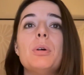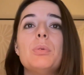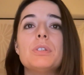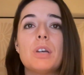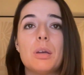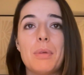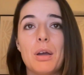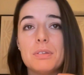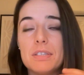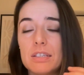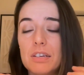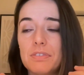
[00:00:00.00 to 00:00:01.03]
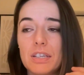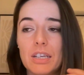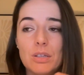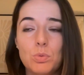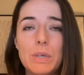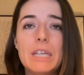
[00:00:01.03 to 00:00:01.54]
we're talking about
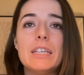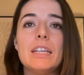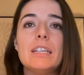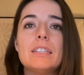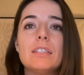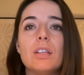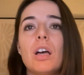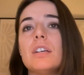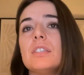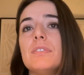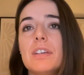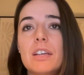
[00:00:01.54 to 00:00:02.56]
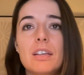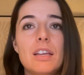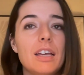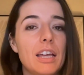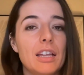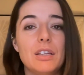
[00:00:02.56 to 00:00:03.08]
significant weakness, loss of
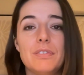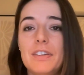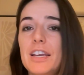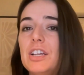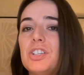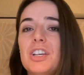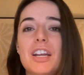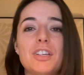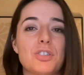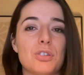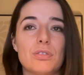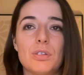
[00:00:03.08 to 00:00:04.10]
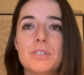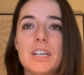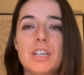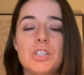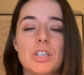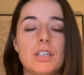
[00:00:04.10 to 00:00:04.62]
elevation, external
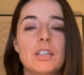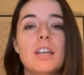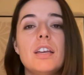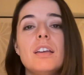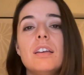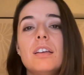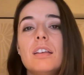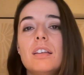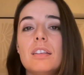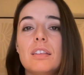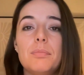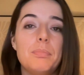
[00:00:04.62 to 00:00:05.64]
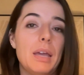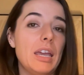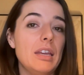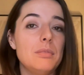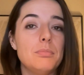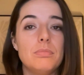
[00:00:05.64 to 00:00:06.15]
rotation,
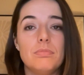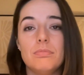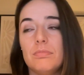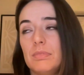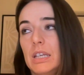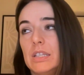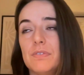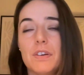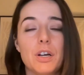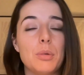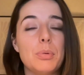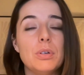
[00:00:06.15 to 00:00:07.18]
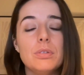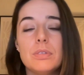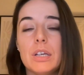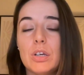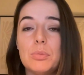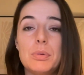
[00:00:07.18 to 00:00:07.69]
pain. It's variable.
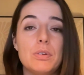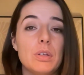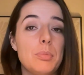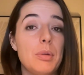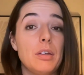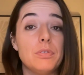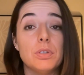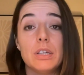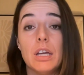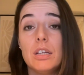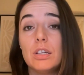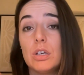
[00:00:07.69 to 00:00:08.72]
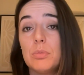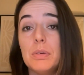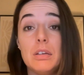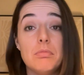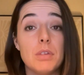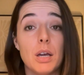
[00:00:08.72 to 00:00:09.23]
It could be really painful again. It could
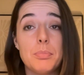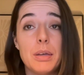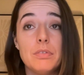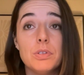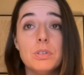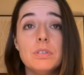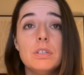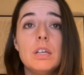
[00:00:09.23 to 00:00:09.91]
be not painful.